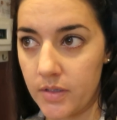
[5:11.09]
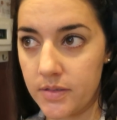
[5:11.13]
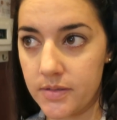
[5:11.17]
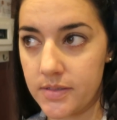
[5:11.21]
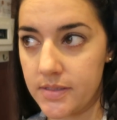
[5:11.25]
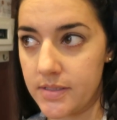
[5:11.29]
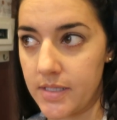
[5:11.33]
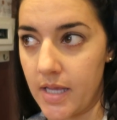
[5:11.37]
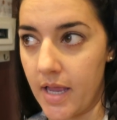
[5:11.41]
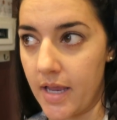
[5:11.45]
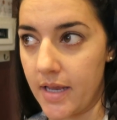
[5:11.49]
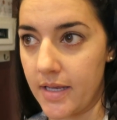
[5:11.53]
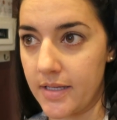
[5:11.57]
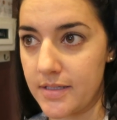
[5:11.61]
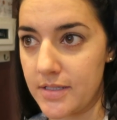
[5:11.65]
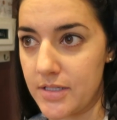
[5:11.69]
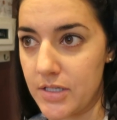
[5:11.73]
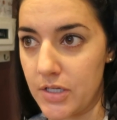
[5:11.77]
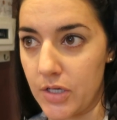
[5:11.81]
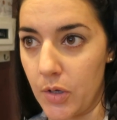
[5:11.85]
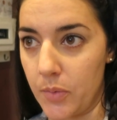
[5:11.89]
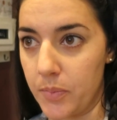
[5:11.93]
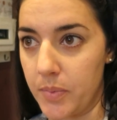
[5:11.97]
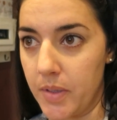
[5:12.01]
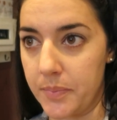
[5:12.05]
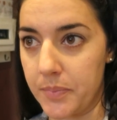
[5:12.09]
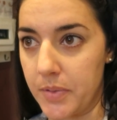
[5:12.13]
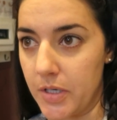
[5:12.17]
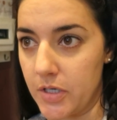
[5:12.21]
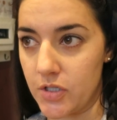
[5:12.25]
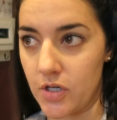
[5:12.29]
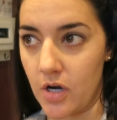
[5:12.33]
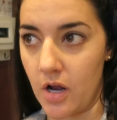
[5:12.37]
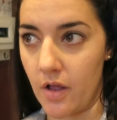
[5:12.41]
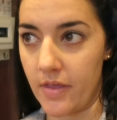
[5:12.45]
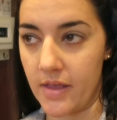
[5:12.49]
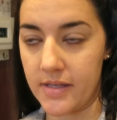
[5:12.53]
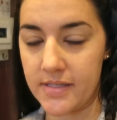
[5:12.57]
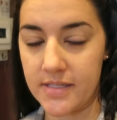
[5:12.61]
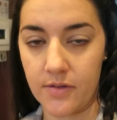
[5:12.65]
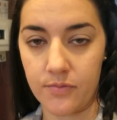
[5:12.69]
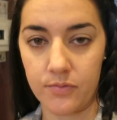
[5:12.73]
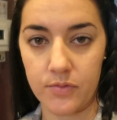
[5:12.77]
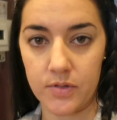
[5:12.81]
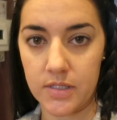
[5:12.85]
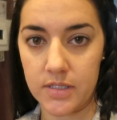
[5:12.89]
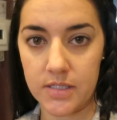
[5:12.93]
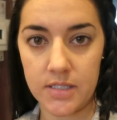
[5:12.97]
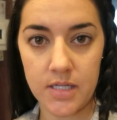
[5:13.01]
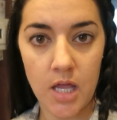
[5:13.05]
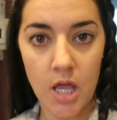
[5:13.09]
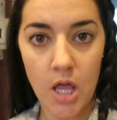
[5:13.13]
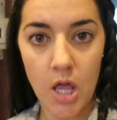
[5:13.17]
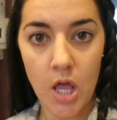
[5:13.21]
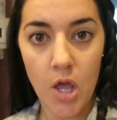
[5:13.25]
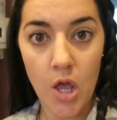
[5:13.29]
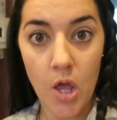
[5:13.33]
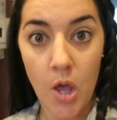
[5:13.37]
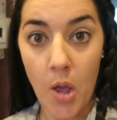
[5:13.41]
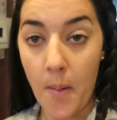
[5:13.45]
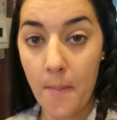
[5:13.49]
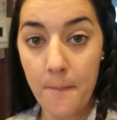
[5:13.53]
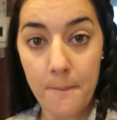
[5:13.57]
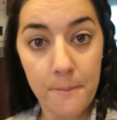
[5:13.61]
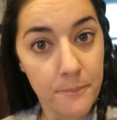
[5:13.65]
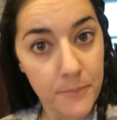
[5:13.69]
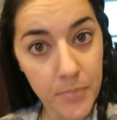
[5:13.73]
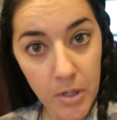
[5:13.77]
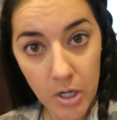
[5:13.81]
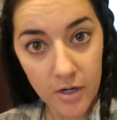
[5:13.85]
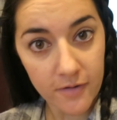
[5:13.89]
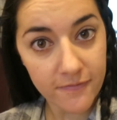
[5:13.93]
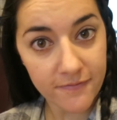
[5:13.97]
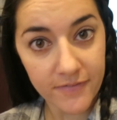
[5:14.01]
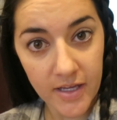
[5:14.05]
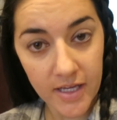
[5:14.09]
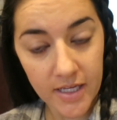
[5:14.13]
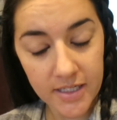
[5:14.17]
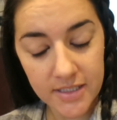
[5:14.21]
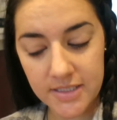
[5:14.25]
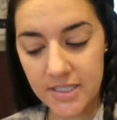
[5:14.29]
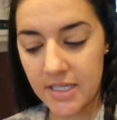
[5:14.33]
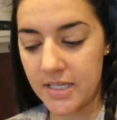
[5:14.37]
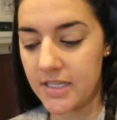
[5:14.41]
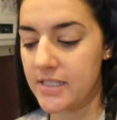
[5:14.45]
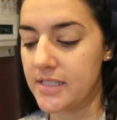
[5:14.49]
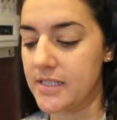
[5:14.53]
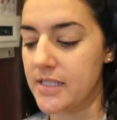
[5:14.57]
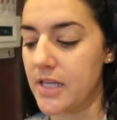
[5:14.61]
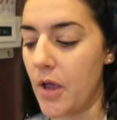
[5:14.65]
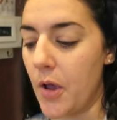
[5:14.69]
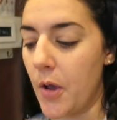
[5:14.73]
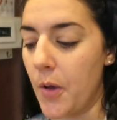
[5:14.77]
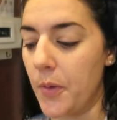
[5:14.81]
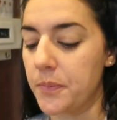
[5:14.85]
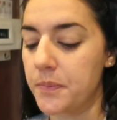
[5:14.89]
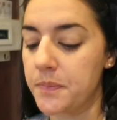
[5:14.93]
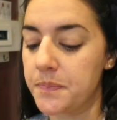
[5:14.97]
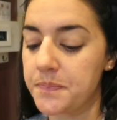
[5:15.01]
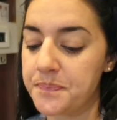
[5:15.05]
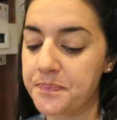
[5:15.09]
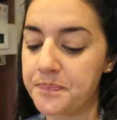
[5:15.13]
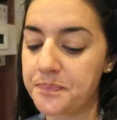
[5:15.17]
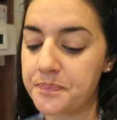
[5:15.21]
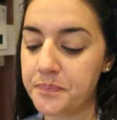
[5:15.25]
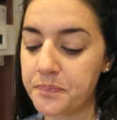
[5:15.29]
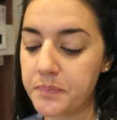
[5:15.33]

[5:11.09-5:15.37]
signs, you know, blood pressure, all that stuff was perfect. So